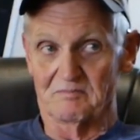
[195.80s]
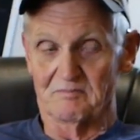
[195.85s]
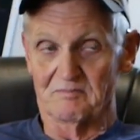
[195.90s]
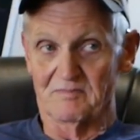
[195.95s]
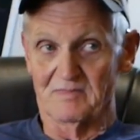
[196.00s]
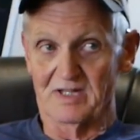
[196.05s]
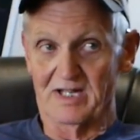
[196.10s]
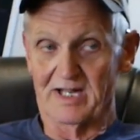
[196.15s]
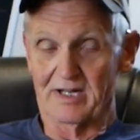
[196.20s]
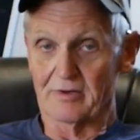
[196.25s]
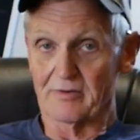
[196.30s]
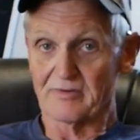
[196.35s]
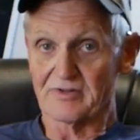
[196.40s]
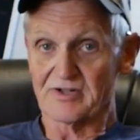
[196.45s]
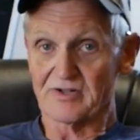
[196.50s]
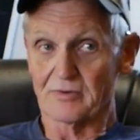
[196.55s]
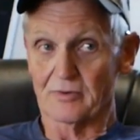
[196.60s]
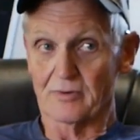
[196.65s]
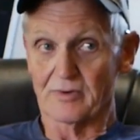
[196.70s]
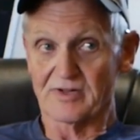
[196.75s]
later,
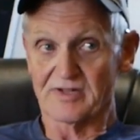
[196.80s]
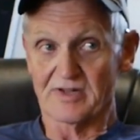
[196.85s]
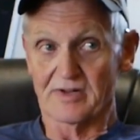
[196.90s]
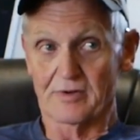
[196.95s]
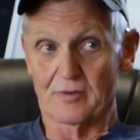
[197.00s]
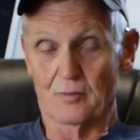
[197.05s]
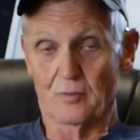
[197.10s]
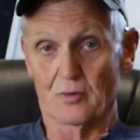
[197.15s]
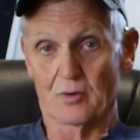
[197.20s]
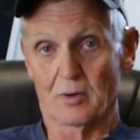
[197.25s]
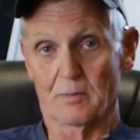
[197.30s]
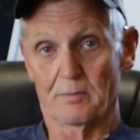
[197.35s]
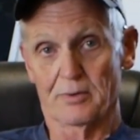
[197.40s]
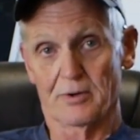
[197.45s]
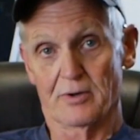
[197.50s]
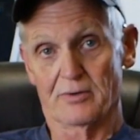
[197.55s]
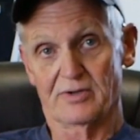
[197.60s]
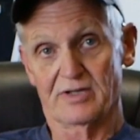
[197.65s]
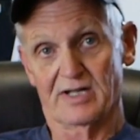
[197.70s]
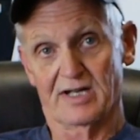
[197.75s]
stories of the war
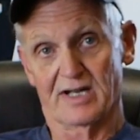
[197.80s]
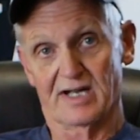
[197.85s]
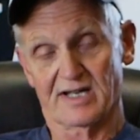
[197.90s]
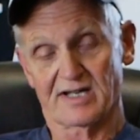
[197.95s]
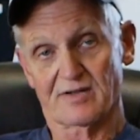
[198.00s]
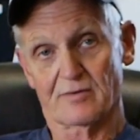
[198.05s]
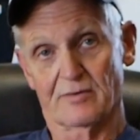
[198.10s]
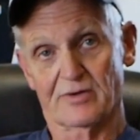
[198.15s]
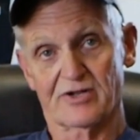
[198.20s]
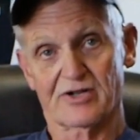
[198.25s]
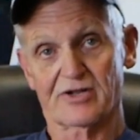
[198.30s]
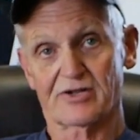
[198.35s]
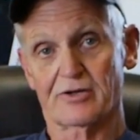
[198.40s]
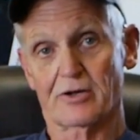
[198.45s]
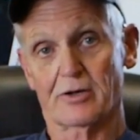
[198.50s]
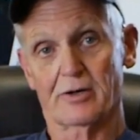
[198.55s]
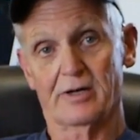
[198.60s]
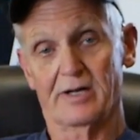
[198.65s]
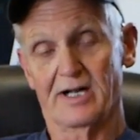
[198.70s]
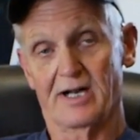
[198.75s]
protests, which
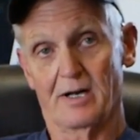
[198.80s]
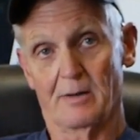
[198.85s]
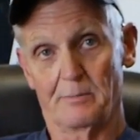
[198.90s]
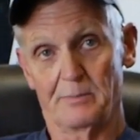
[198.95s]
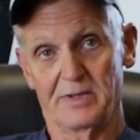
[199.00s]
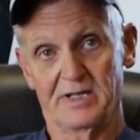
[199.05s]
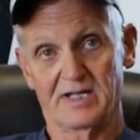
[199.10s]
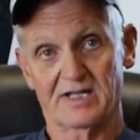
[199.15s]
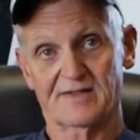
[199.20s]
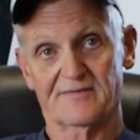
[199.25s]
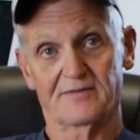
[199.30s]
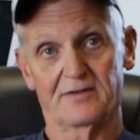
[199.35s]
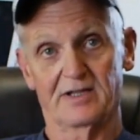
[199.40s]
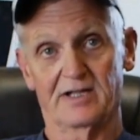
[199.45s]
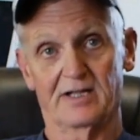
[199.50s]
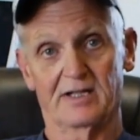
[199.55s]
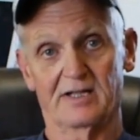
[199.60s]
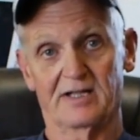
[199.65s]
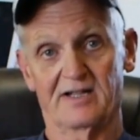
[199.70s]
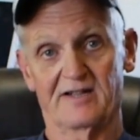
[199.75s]
started out
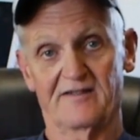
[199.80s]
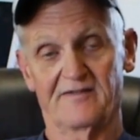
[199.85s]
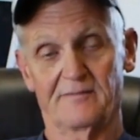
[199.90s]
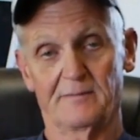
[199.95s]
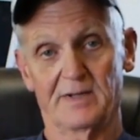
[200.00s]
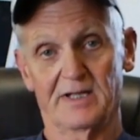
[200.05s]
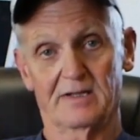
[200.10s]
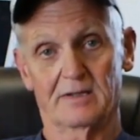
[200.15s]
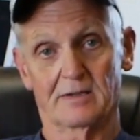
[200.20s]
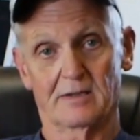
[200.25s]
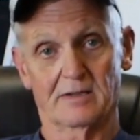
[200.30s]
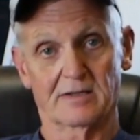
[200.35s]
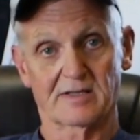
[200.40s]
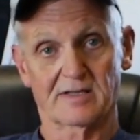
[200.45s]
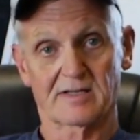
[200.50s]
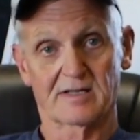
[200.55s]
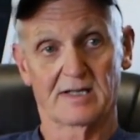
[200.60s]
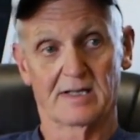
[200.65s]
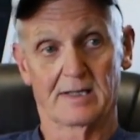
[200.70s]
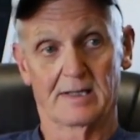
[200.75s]
peacefully enough
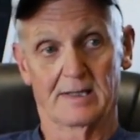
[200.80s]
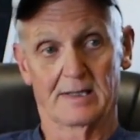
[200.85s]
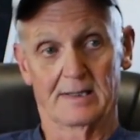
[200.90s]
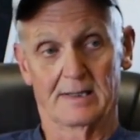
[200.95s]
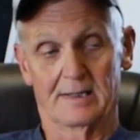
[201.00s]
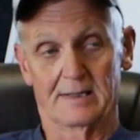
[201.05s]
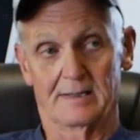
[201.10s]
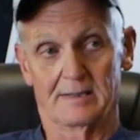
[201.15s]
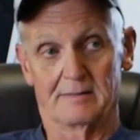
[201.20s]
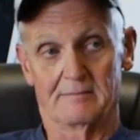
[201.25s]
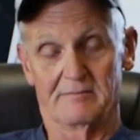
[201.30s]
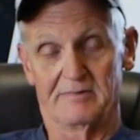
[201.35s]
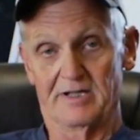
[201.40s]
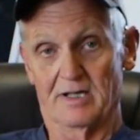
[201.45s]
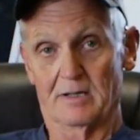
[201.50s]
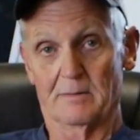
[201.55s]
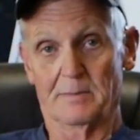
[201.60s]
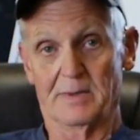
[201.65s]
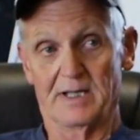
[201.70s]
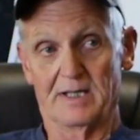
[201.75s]
because
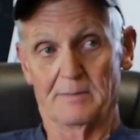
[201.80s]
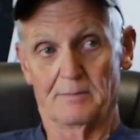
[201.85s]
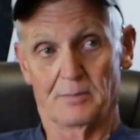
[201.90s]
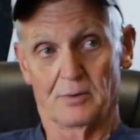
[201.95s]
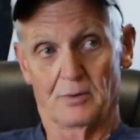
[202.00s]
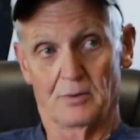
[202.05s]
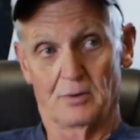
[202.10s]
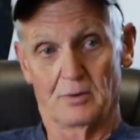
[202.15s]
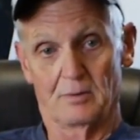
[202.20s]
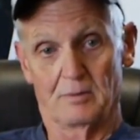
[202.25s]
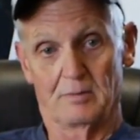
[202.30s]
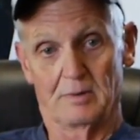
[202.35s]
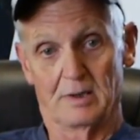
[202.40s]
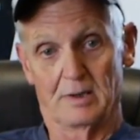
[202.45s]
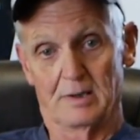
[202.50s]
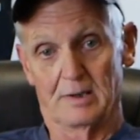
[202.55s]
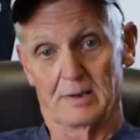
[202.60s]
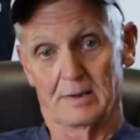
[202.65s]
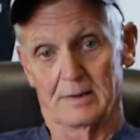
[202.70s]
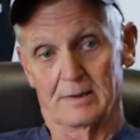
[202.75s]
young people
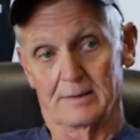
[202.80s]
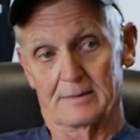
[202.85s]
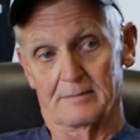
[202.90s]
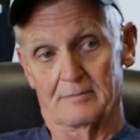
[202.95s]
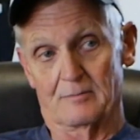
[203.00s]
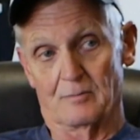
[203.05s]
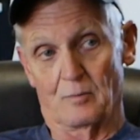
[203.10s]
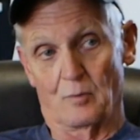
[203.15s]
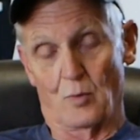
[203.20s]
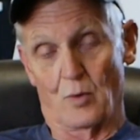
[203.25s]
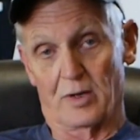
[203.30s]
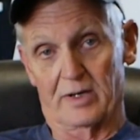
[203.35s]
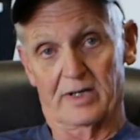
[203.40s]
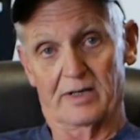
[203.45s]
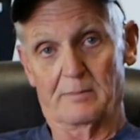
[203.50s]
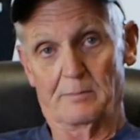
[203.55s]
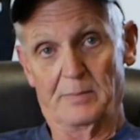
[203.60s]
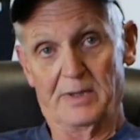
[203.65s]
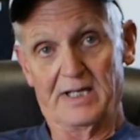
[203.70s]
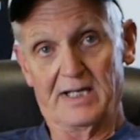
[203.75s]

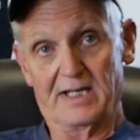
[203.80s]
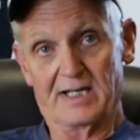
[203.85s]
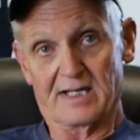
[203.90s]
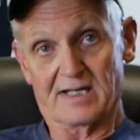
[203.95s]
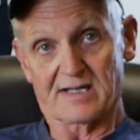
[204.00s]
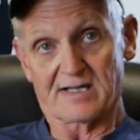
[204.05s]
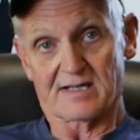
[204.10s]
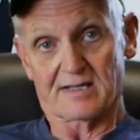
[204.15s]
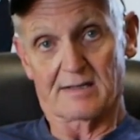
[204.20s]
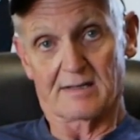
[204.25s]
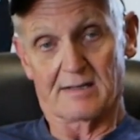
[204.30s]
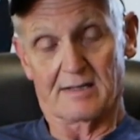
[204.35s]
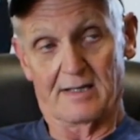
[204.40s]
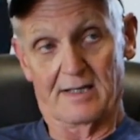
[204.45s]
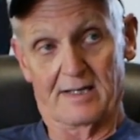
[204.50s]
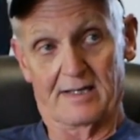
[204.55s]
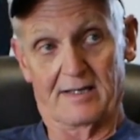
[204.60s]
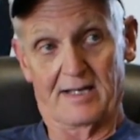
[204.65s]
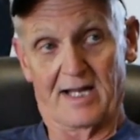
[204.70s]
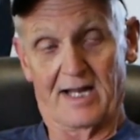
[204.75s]
wanted peace.
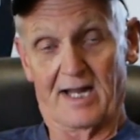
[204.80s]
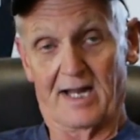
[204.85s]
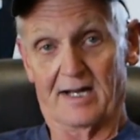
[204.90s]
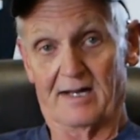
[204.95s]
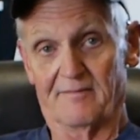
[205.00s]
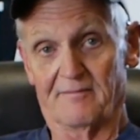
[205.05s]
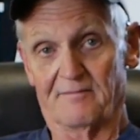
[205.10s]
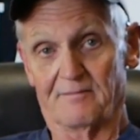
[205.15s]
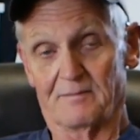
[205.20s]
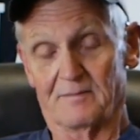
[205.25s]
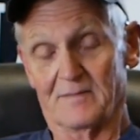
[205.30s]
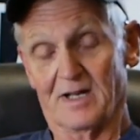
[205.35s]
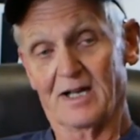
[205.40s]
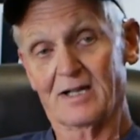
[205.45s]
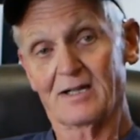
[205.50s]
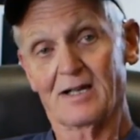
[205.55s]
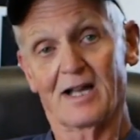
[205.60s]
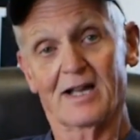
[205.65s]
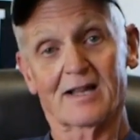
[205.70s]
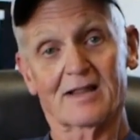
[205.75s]
And they had
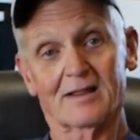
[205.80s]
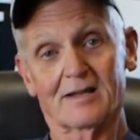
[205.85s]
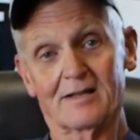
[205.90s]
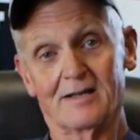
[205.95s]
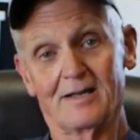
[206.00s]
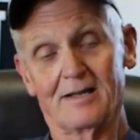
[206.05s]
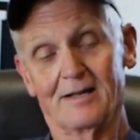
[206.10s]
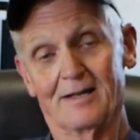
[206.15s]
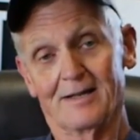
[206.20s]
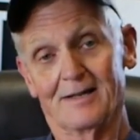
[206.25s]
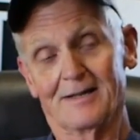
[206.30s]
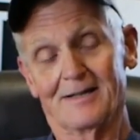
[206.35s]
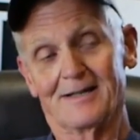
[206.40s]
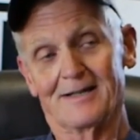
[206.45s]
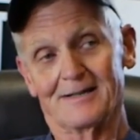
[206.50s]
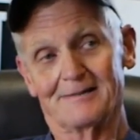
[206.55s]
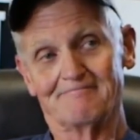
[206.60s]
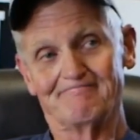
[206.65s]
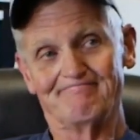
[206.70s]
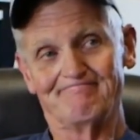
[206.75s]
unlike the
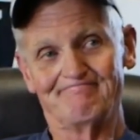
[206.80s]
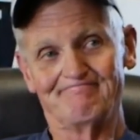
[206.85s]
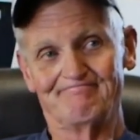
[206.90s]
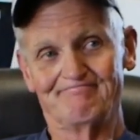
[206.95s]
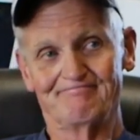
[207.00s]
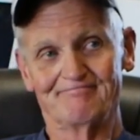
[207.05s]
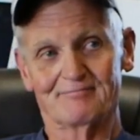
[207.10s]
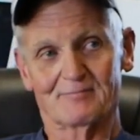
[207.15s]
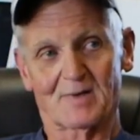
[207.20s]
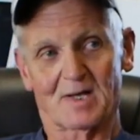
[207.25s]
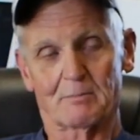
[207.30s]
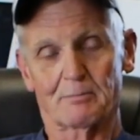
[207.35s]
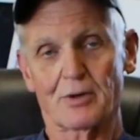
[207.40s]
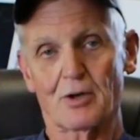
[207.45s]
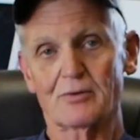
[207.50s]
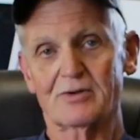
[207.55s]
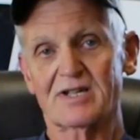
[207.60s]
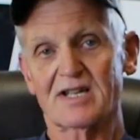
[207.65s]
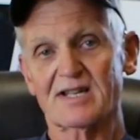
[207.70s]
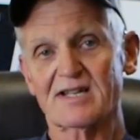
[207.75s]

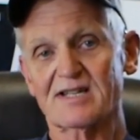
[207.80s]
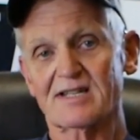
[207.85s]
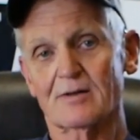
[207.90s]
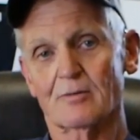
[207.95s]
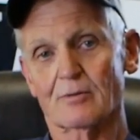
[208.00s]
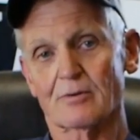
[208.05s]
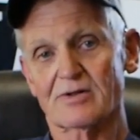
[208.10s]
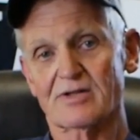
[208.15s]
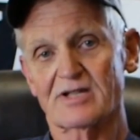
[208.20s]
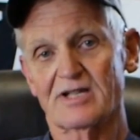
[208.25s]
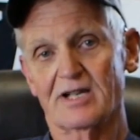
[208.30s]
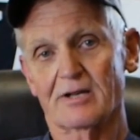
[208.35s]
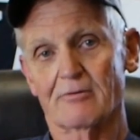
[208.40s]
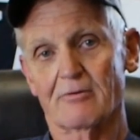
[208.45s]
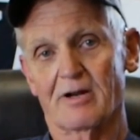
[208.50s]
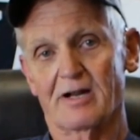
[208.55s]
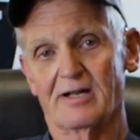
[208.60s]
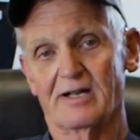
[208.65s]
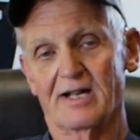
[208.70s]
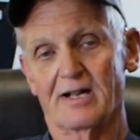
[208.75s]
protests that we're seeing
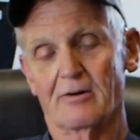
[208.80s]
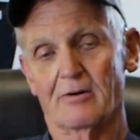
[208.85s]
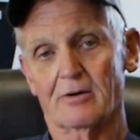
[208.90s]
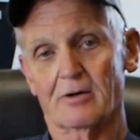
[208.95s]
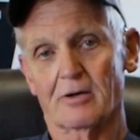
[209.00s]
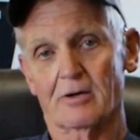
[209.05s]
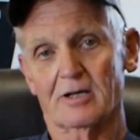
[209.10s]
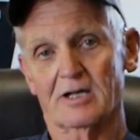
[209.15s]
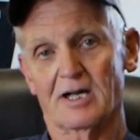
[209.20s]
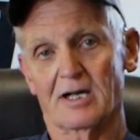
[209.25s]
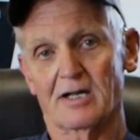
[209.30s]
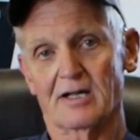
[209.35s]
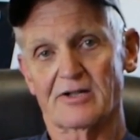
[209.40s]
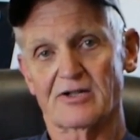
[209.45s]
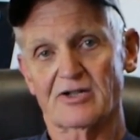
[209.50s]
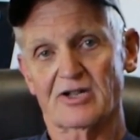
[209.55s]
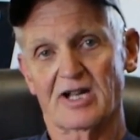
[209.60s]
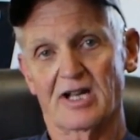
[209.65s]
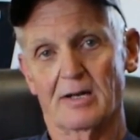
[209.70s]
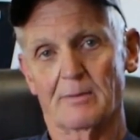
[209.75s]
right now on our
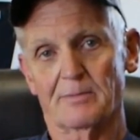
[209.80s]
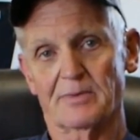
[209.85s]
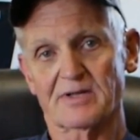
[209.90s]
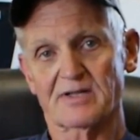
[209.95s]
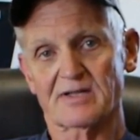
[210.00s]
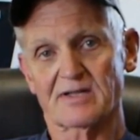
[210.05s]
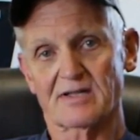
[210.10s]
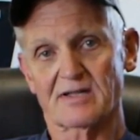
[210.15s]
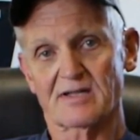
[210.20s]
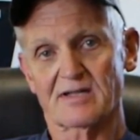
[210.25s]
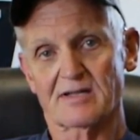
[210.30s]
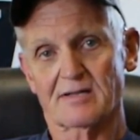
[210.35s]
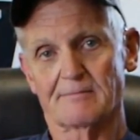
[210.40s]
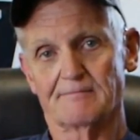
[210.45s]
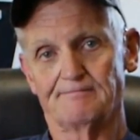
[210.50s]
college campuses,